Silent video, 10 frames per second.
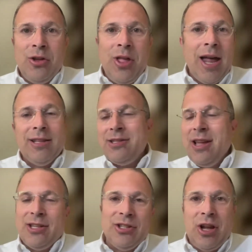so that it's
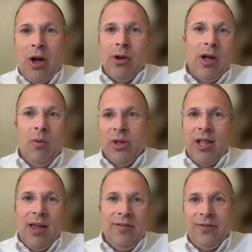not just going on
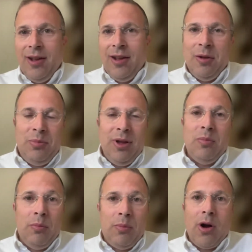with life and
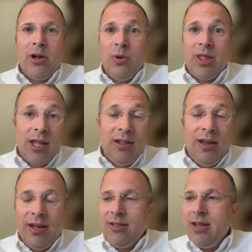being bombarded with
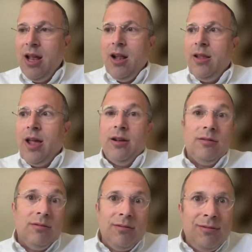headlines
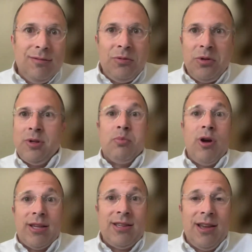that
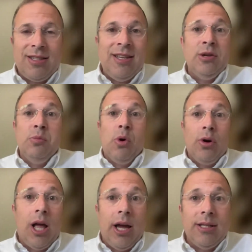depress us and
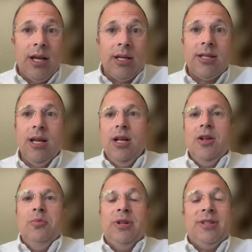demoralize us,
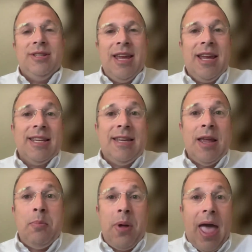but to take a
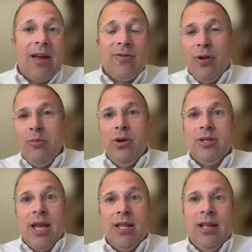step back from
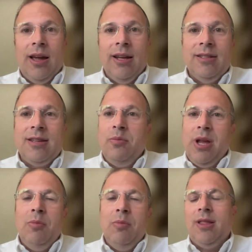those headlines and
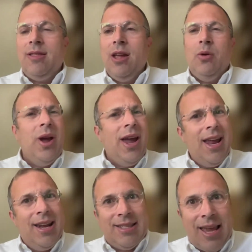be able to think,
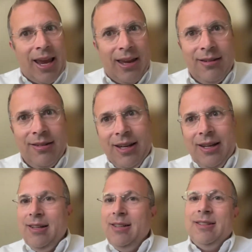wait a second,
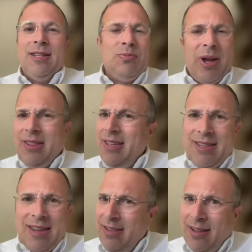despite these